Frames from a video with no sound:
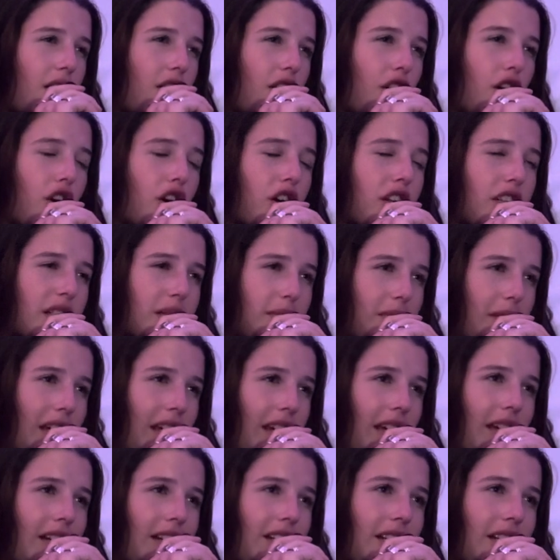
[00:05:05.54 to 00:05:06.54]
irks
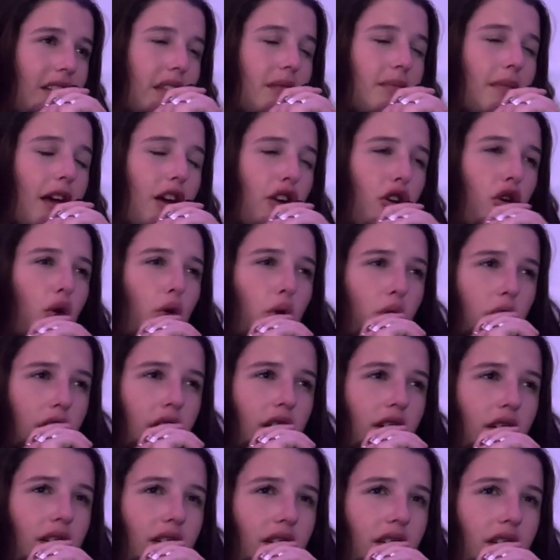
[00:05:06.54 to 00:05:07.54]
me to my
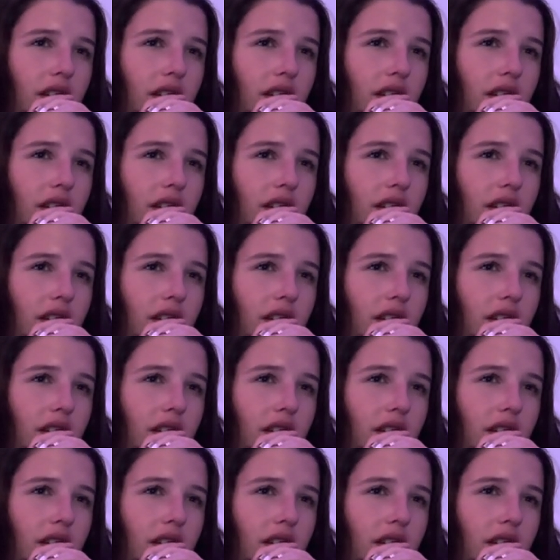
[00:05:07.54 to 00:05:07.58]
core